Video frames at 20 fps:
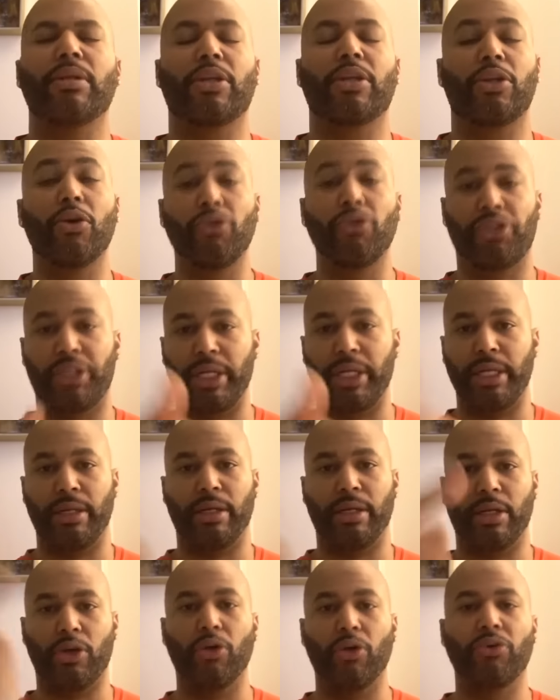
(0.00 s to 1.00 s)

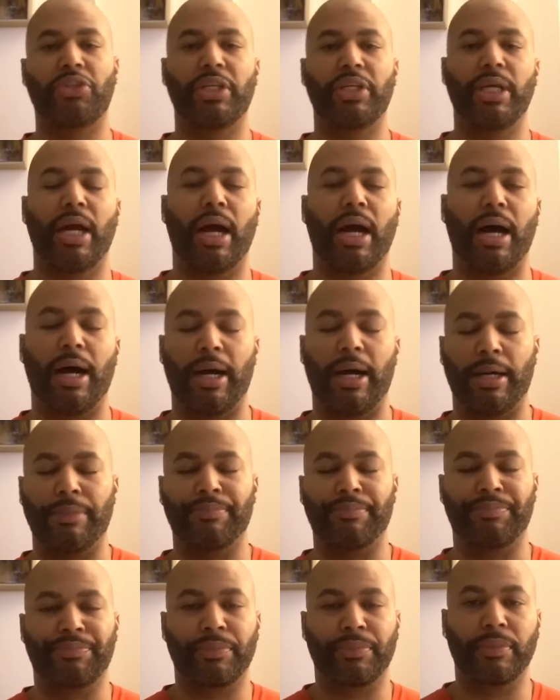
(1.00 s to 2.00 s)

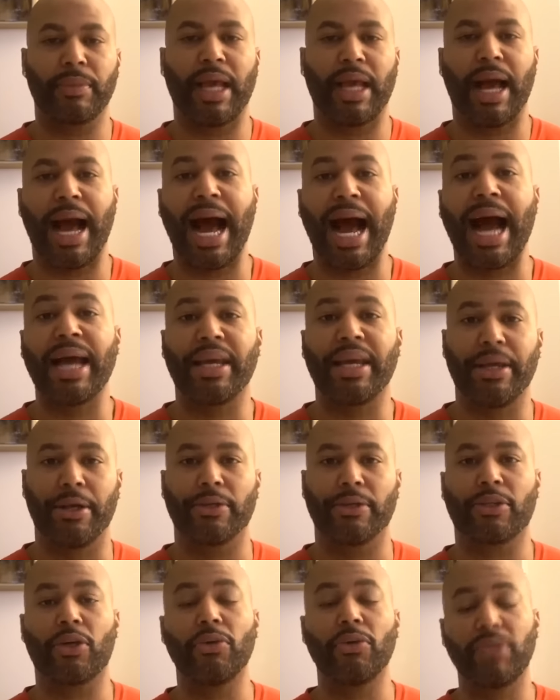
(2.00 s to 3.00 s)
Gucci high
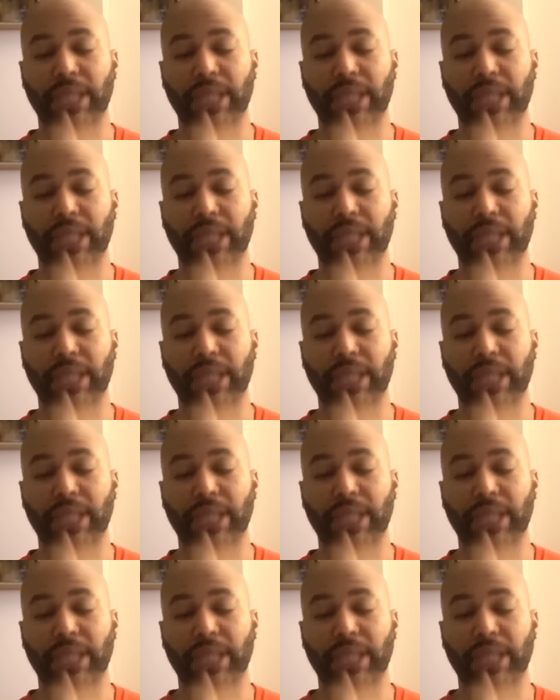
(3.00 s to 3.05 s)
heels.